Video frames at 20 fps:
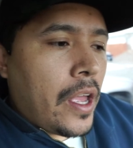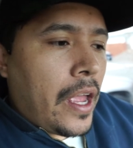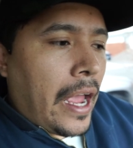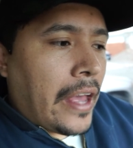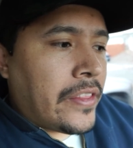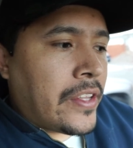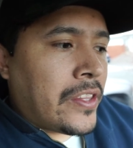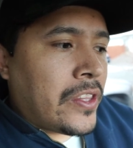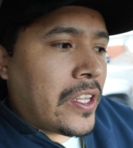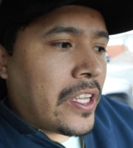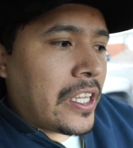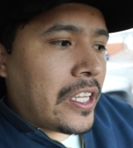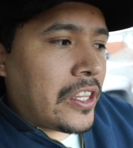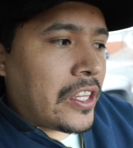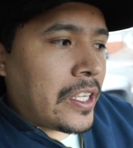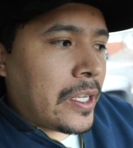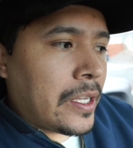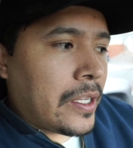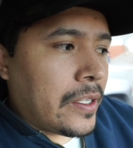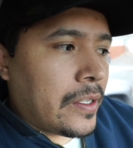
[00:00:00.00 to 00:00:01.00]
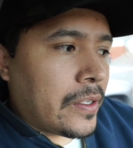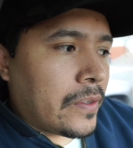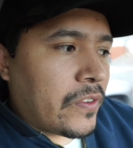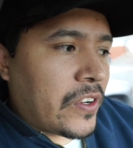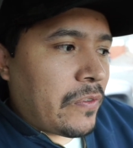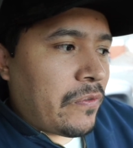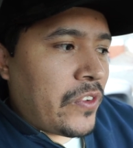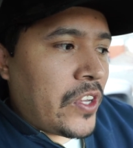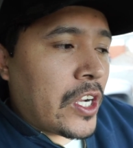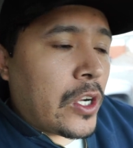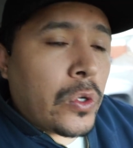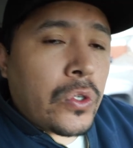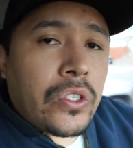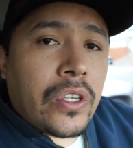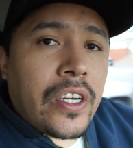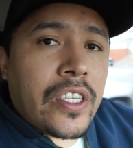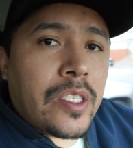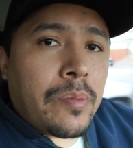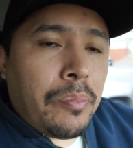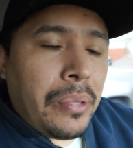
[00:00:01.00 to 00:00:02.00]
and then the vehicle
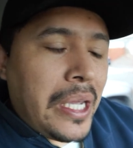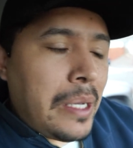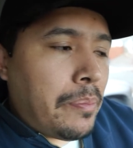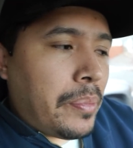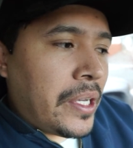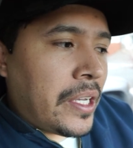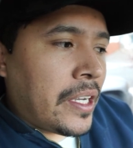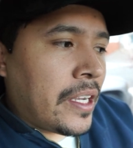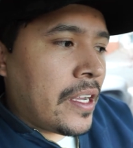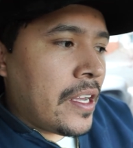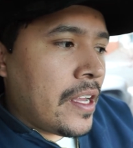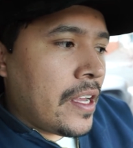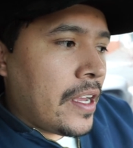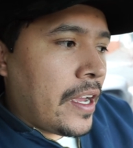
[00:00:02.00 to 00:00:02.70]
starts beeping,